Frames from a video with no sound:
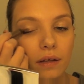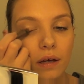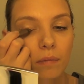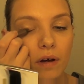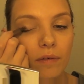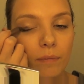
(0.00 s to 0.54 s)
That
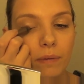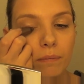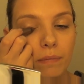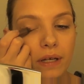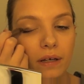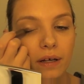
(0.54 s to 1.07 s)
might have been
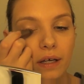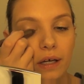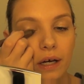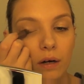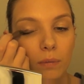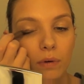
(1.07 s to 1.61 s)
Midnight
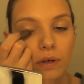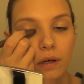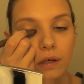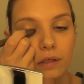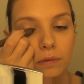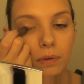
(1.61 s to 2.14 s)
Cowboy that
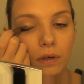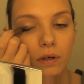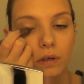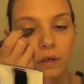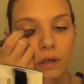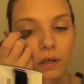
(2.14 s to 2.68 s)
I just put
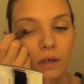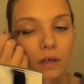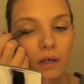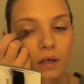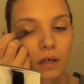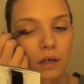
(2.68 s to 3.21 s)
on.
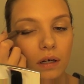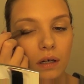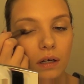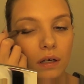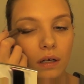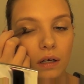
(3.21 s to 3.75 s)

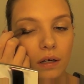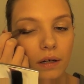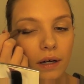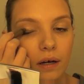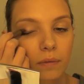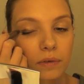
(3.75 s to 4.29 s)
And
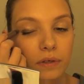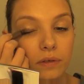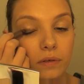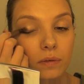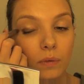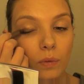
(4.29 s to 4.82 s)
now I'm
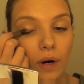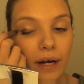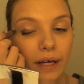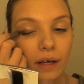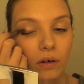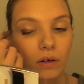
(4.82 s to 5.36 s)
just
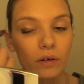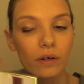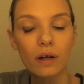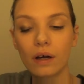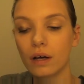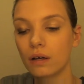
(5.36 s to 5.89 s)
whacking
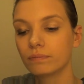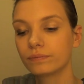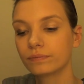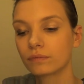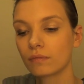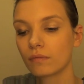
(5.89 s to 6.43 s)
on um,
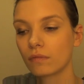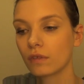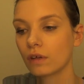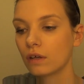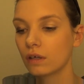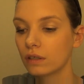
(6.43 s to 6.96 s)

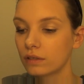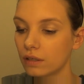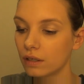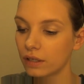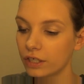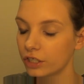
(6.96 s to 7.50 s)
a
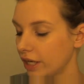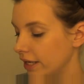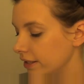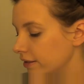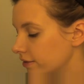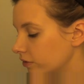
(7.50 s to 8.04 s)
darker
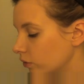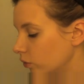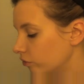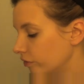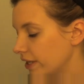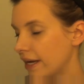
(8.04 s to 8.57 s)
shade, this is
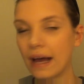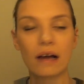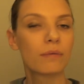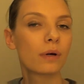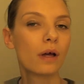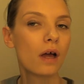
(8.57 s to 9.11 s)
called
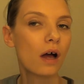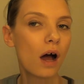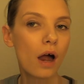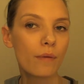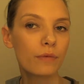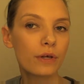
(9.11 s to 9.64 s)
Rehab,
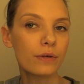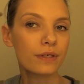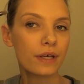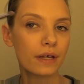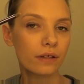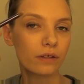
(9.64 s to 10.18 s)
and I'm
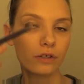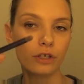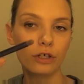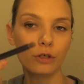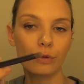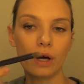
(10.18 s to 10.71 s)
using the
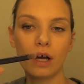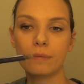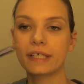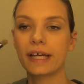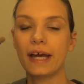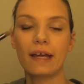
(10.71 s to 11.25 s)
new Urban
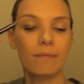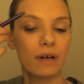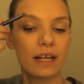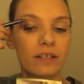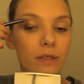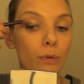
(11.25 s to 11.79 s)
Decay
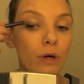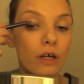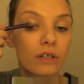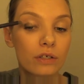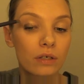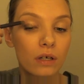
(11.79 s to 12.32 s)
Blender
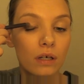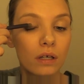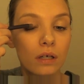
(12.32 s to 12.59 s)
Brush